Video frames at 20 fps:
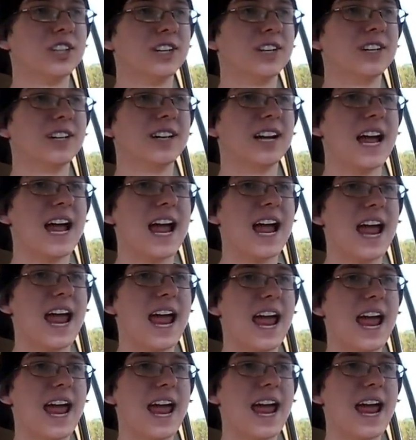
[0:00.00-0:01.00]

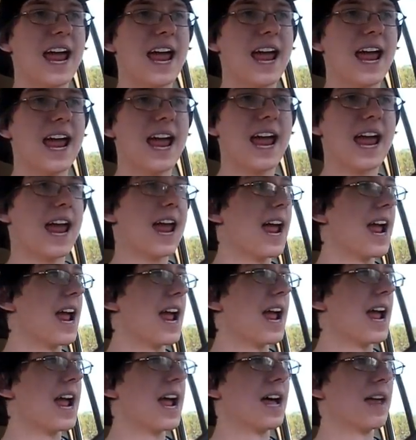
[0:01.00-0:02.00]

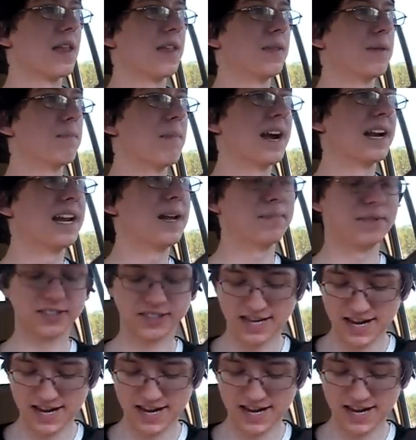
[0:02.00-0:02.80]
And my name is